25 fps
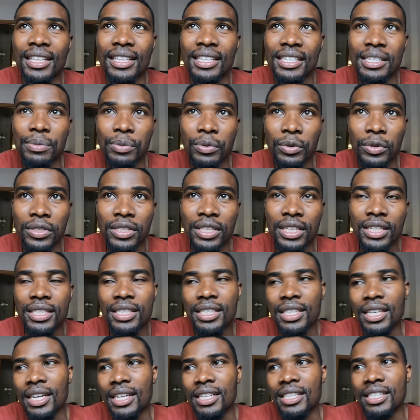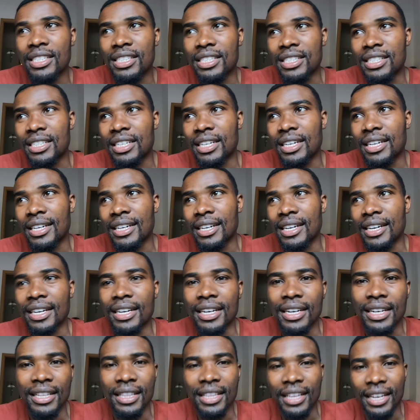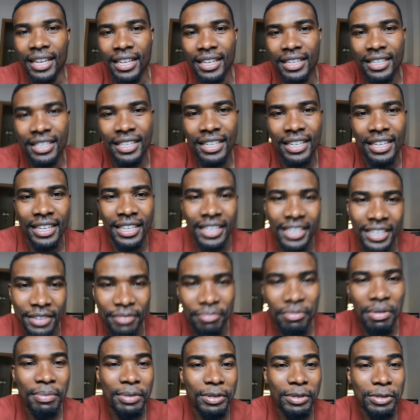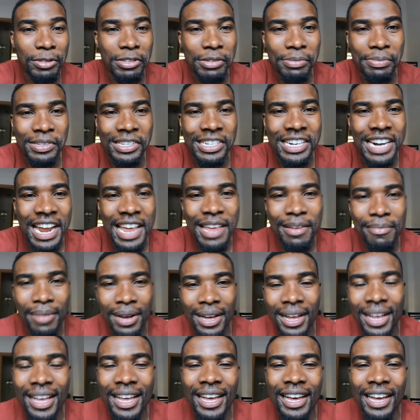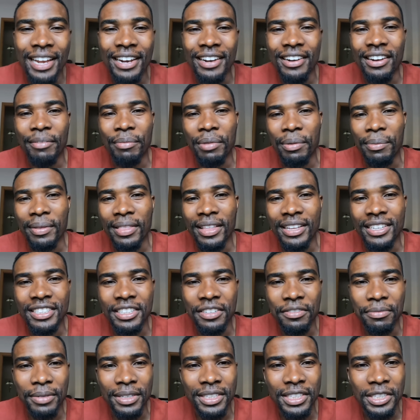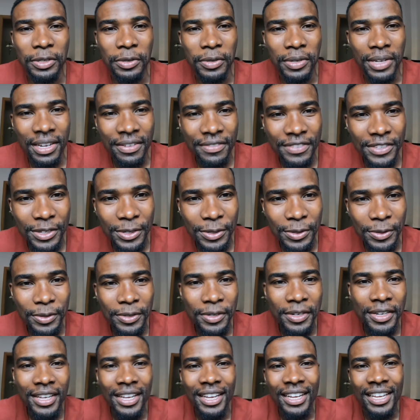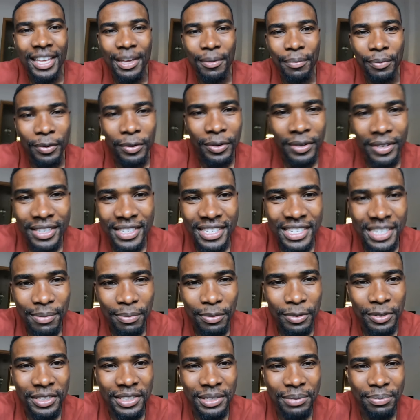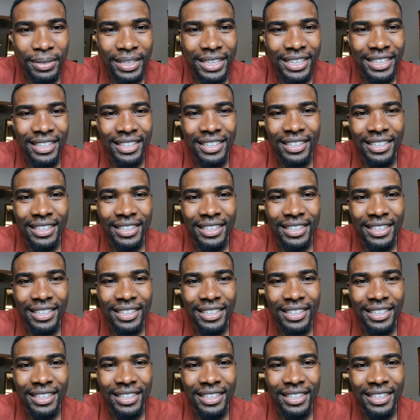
this project until the end, and remember to subscribe, and remember that Chef Matiko loves you. Keep on supporting me.